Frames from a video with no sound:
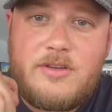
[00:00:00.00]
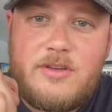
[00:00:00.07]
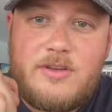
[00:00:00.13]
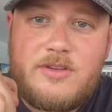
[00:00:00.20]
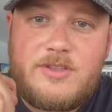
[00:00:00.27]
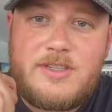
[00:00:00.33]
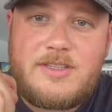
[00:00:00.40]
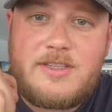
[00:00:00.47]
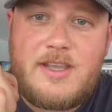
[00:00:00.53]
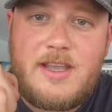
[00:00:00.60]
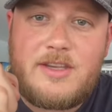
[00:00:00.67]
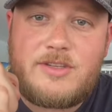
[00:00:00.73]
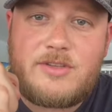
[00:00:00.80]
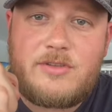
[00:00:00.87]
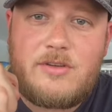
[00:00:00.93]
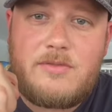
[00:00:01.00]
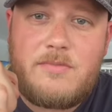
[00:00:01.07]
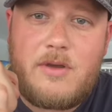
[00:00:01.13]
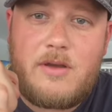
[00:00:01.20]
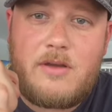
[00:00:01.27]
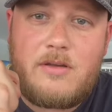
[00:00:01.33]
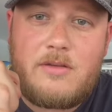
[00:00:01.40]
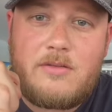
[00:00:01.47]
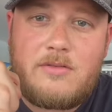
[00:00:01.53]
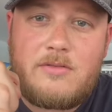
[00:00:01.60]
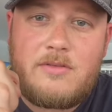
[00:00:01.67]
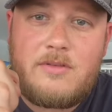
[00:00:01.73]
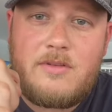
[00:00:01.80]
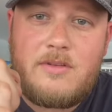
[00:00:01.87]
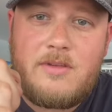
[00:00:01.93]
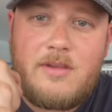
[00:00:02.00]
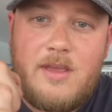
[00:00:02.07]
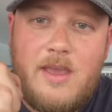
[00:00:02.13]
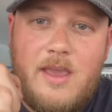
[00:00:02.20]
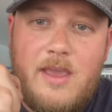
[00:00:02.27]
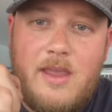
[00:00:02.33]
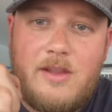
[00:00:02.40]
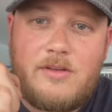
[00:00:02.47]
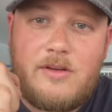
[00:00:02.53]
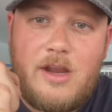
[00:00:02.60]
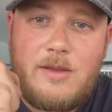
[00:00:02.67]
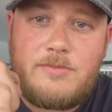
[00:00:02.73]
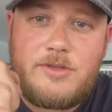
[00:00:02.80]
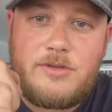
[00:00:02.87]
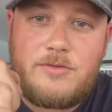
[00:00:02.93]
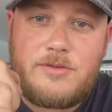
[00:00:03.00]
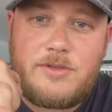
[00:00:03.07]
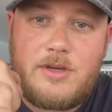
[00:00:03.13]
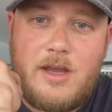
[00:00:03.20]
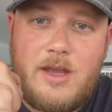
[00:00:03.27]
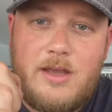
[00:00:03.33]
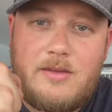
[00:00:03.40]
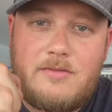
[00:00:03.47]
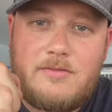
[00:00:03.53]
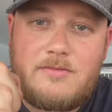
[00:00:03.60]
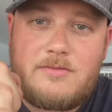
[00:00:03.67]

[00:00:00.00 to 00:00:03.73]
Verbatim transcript: she says screwball and grape juice shot